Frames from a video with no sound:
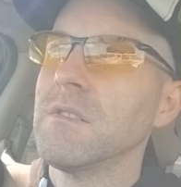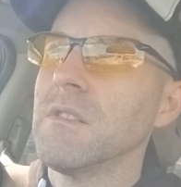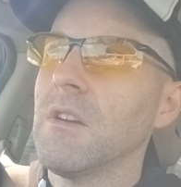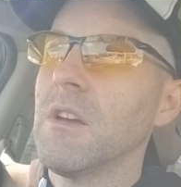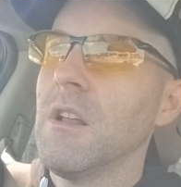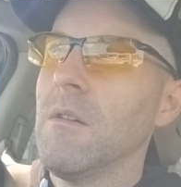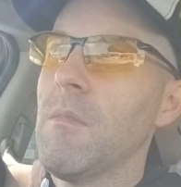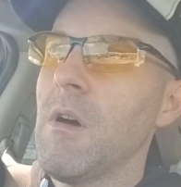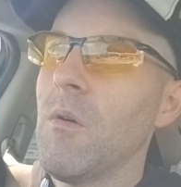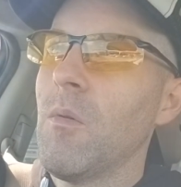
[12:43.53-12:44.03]
looking
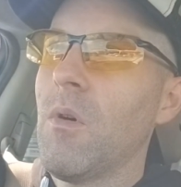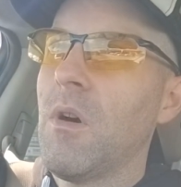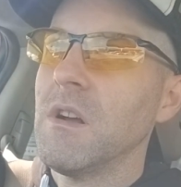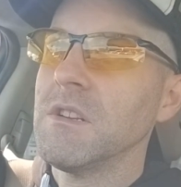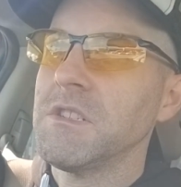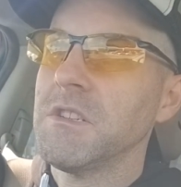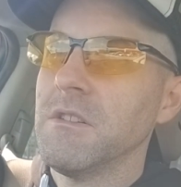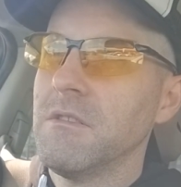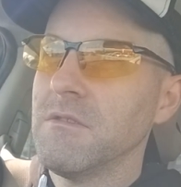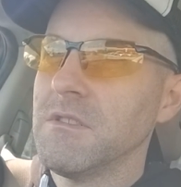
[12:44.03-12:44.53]
at my
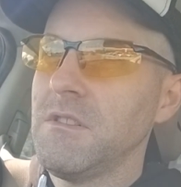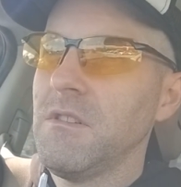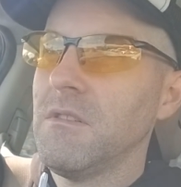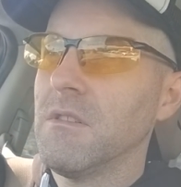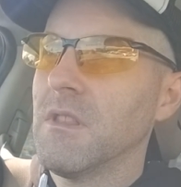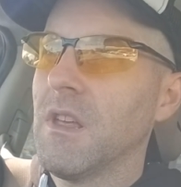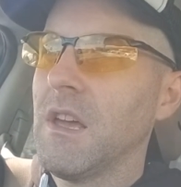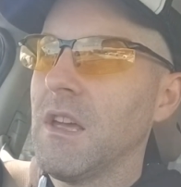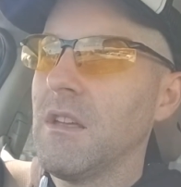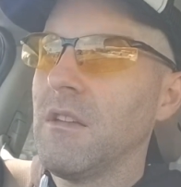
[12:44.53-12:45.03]
watch and I was doing
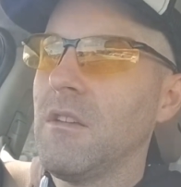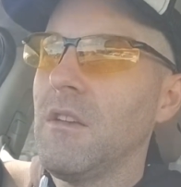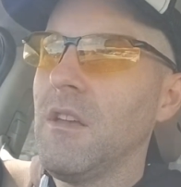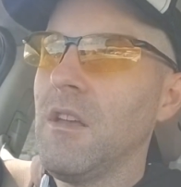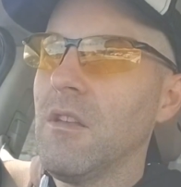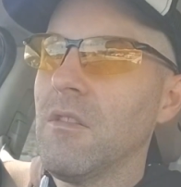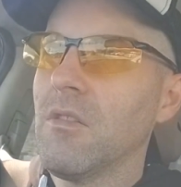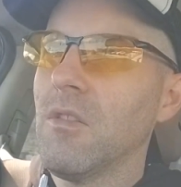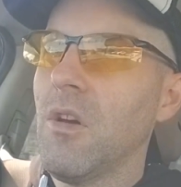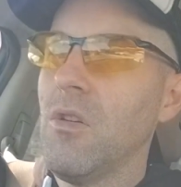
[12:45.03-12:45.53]
like
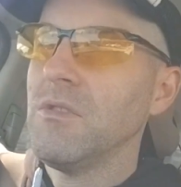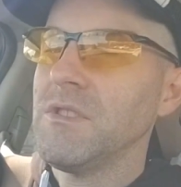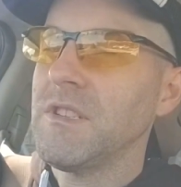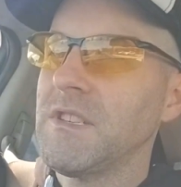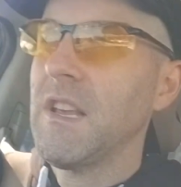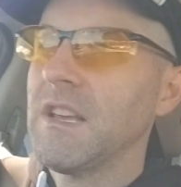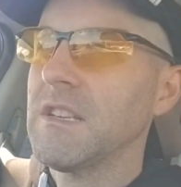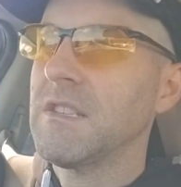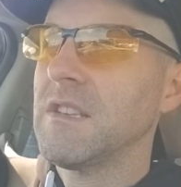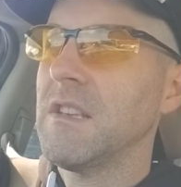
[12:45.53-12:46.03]
low
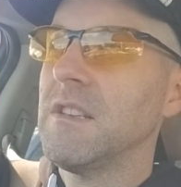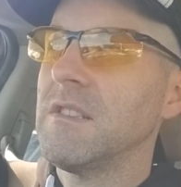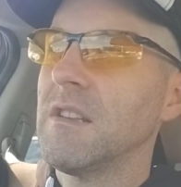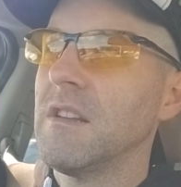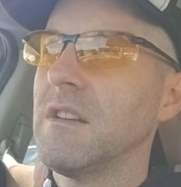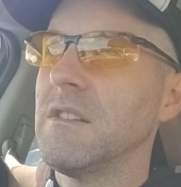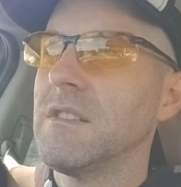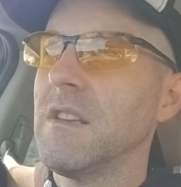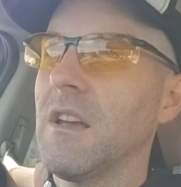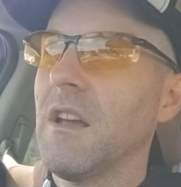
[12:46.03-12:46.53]
6s, and I
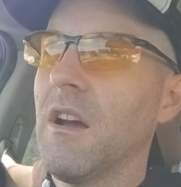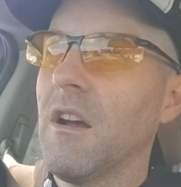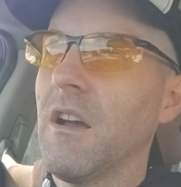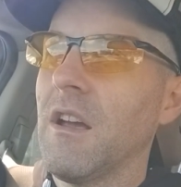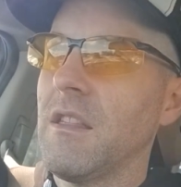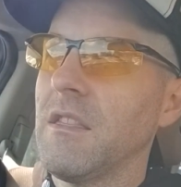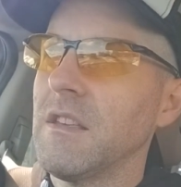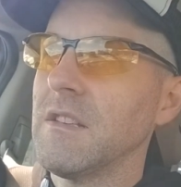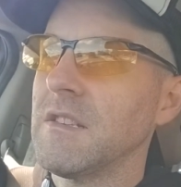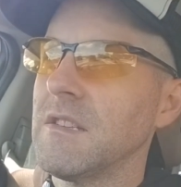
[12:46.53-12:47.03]
was like, all
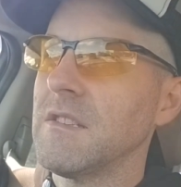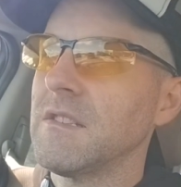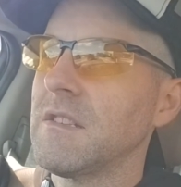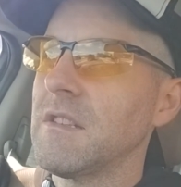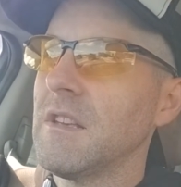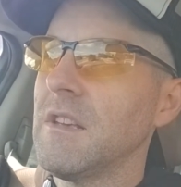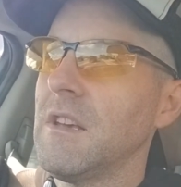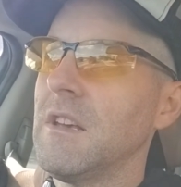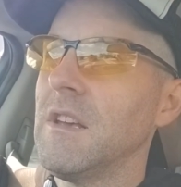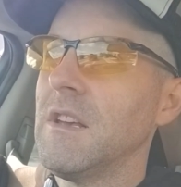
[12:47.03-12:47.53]
right,
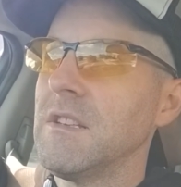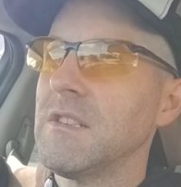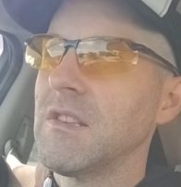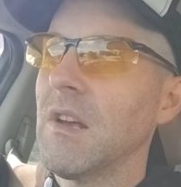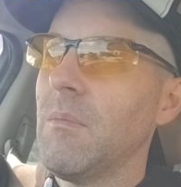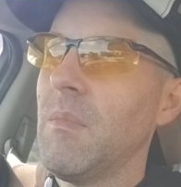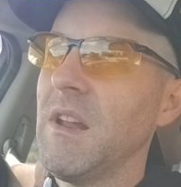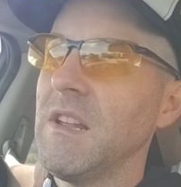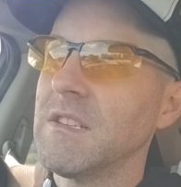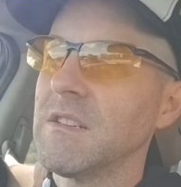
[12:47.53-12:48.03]

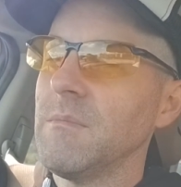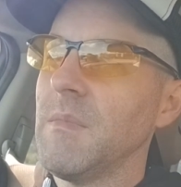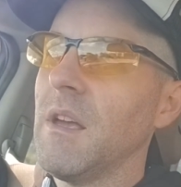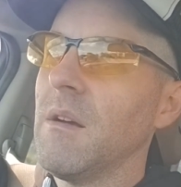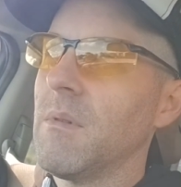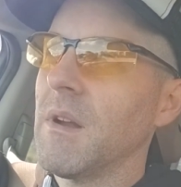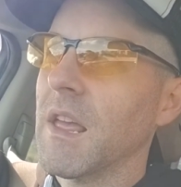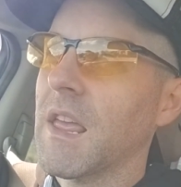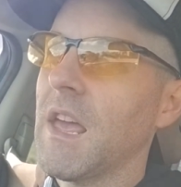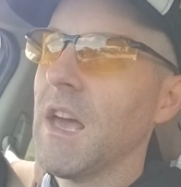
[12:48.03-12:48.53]
somebody's gonna be
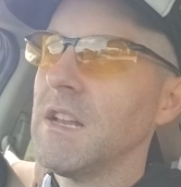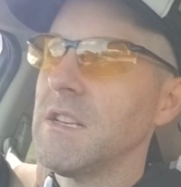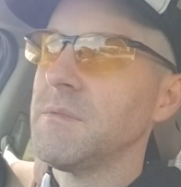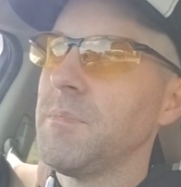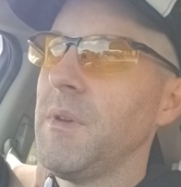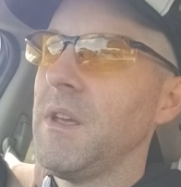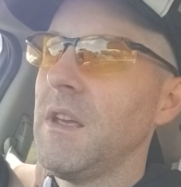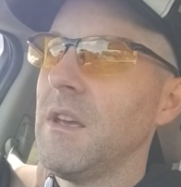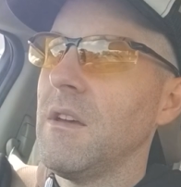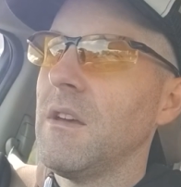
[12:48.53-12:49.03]
able to catch
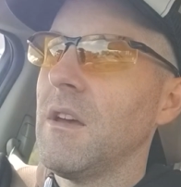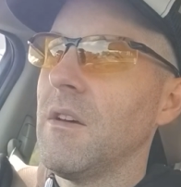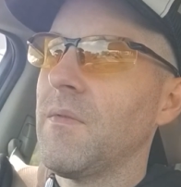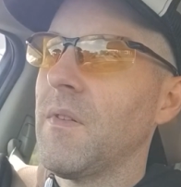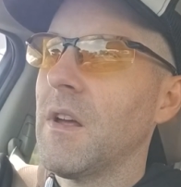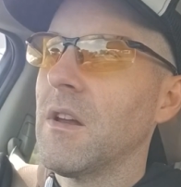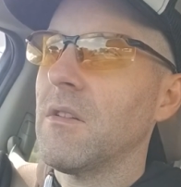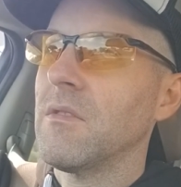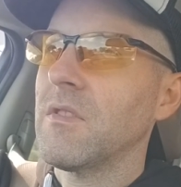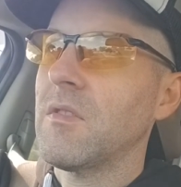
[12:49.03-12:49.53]
me if
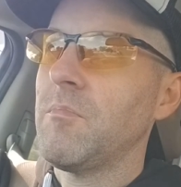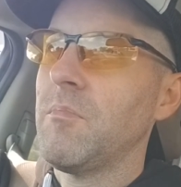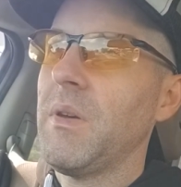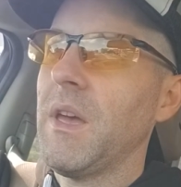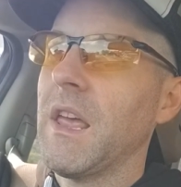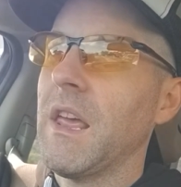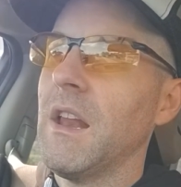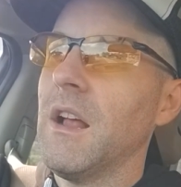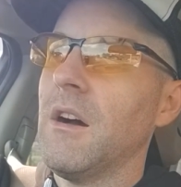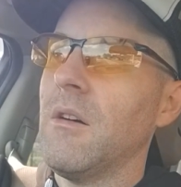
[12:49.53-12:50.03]
I don't
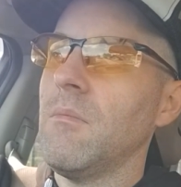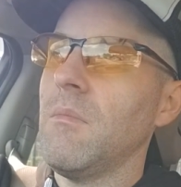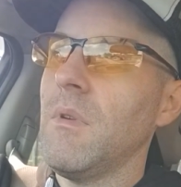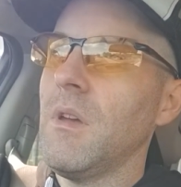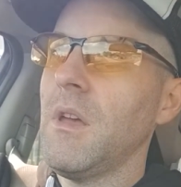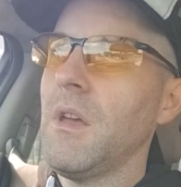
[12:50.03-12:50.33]
pick it up.